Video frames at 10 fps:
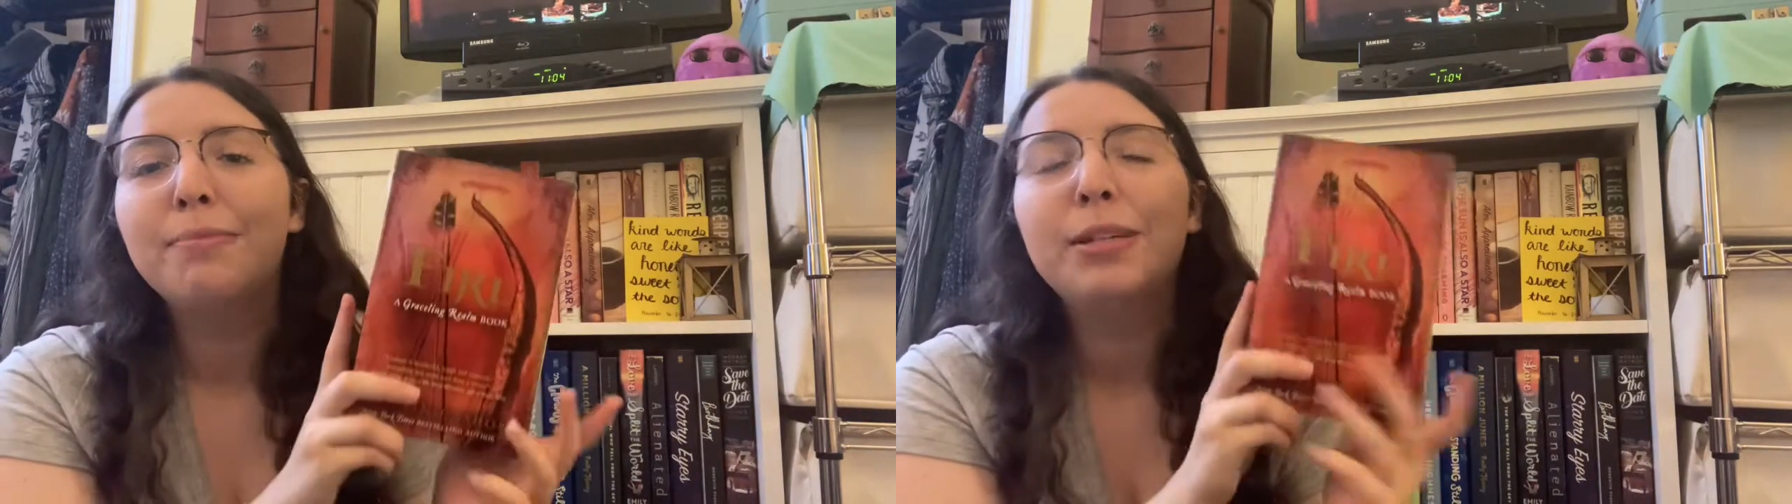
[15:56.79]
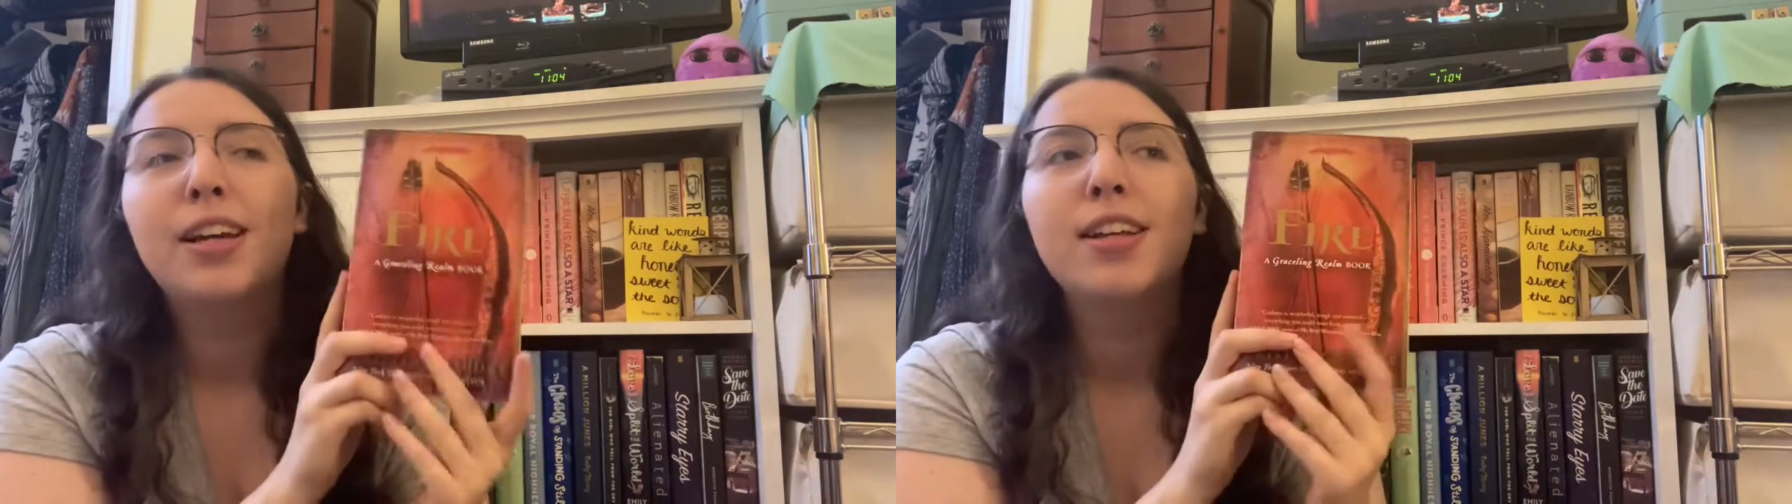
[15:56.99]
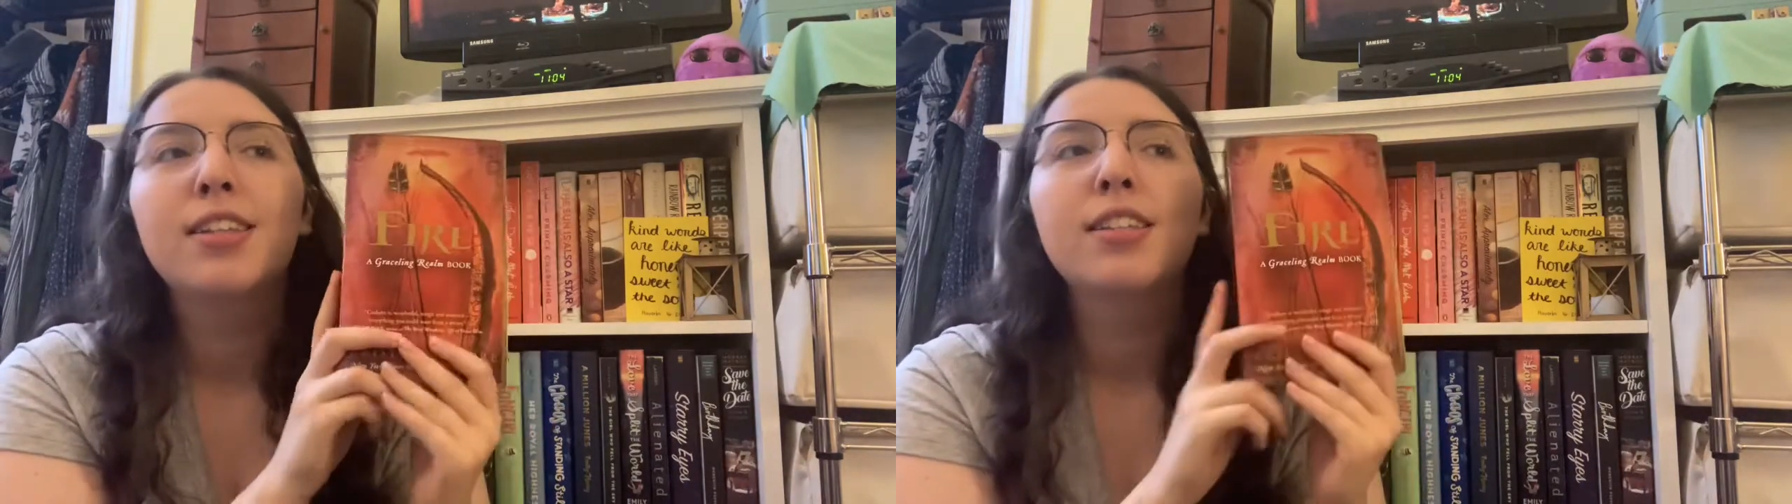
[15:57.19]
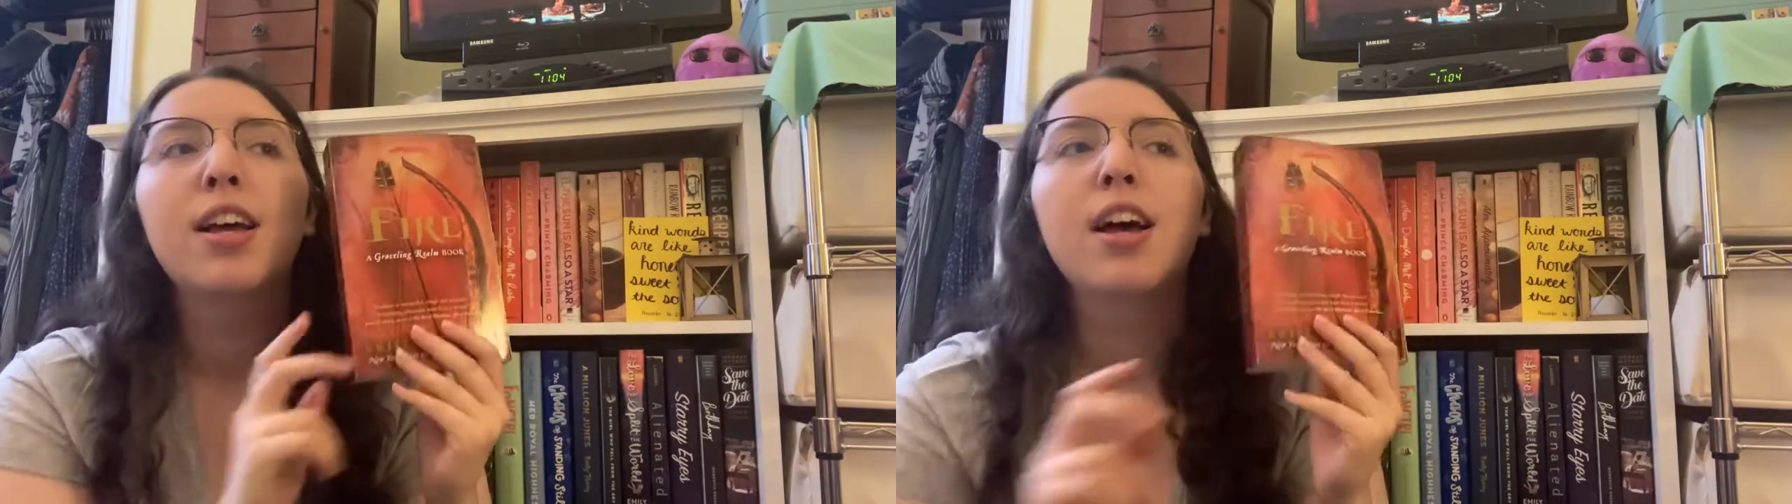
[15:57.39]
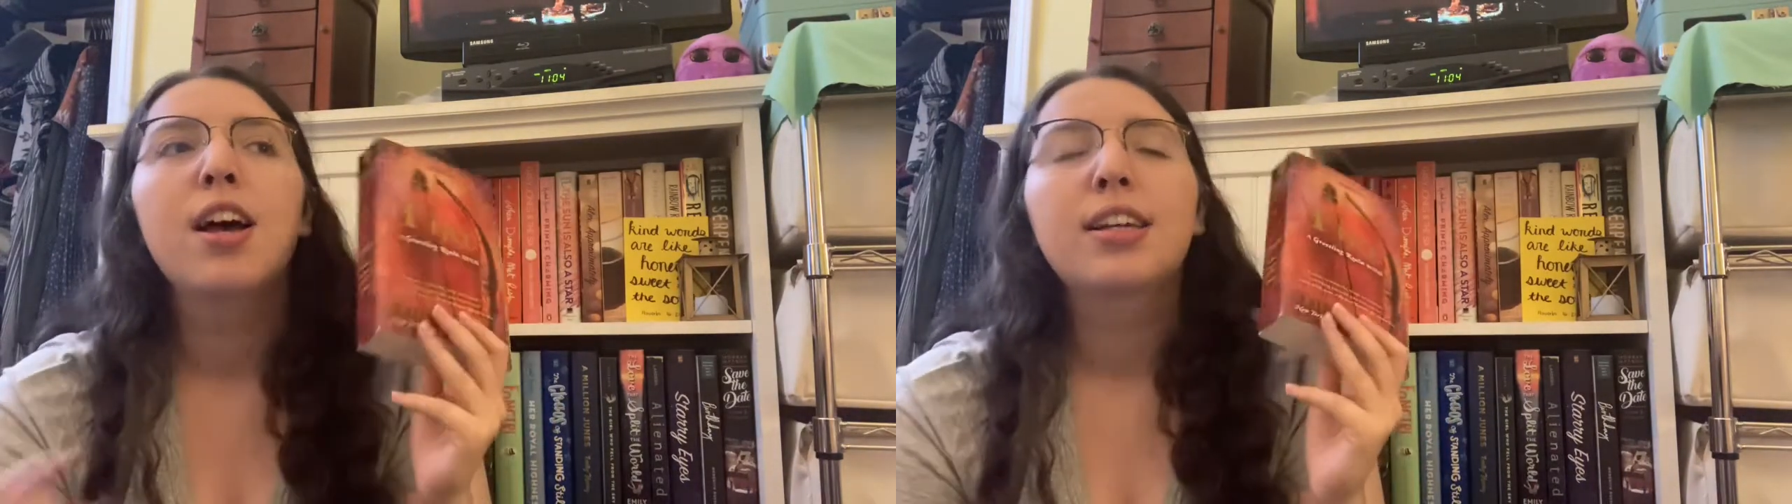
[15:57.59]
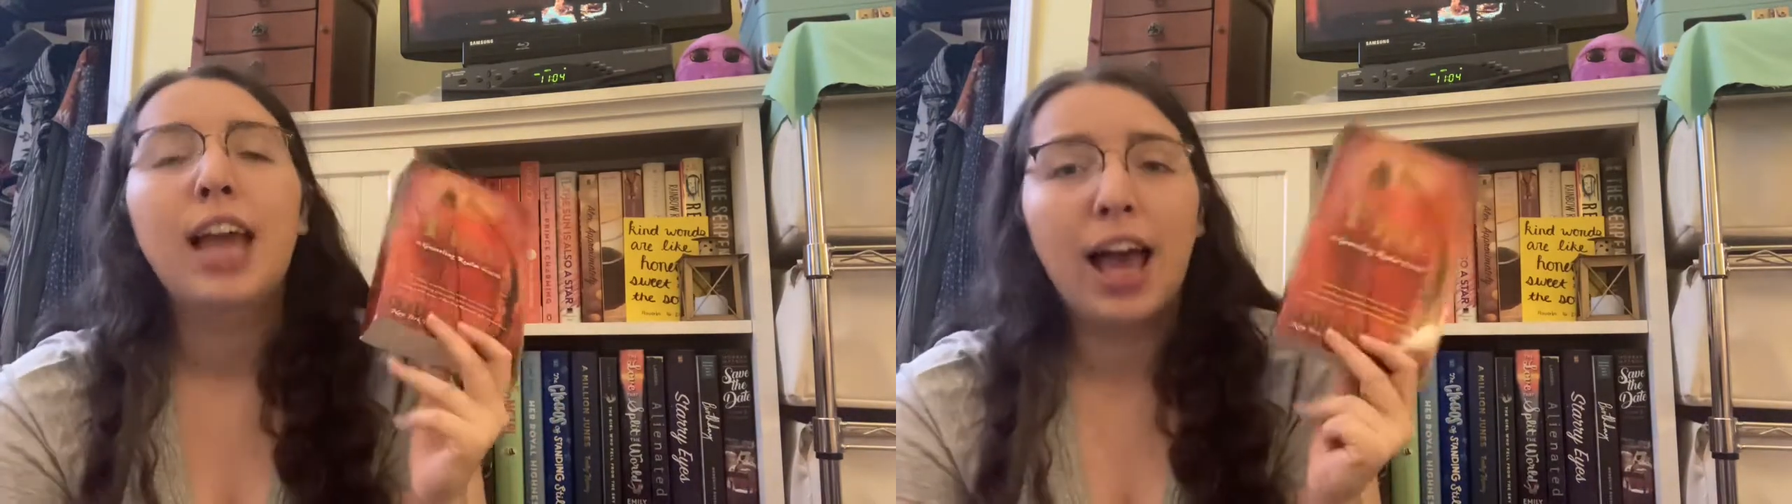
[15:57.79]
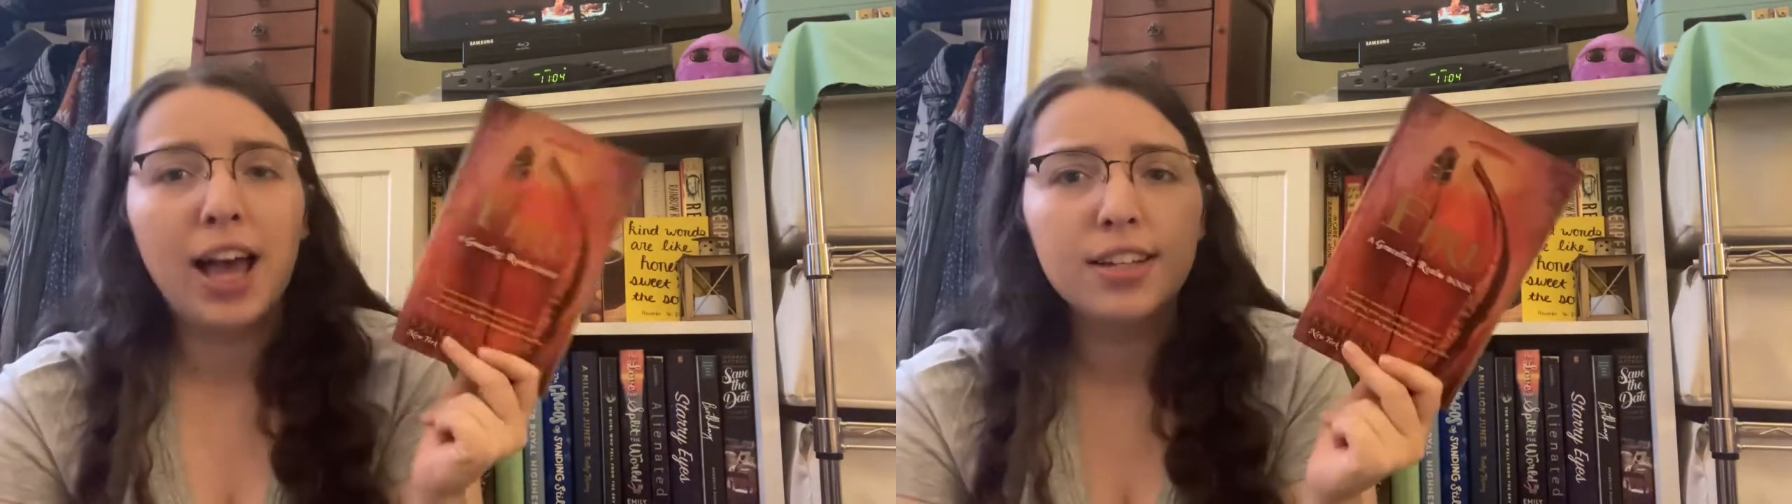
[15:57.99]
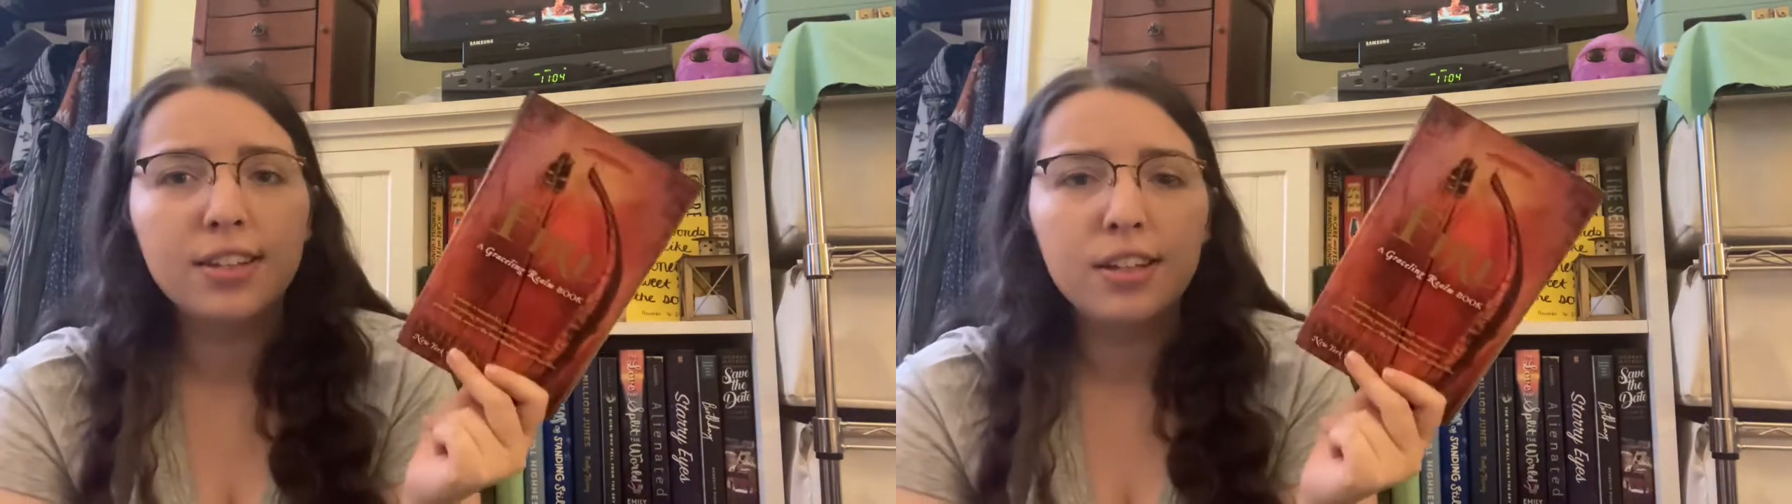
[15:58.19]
because Cass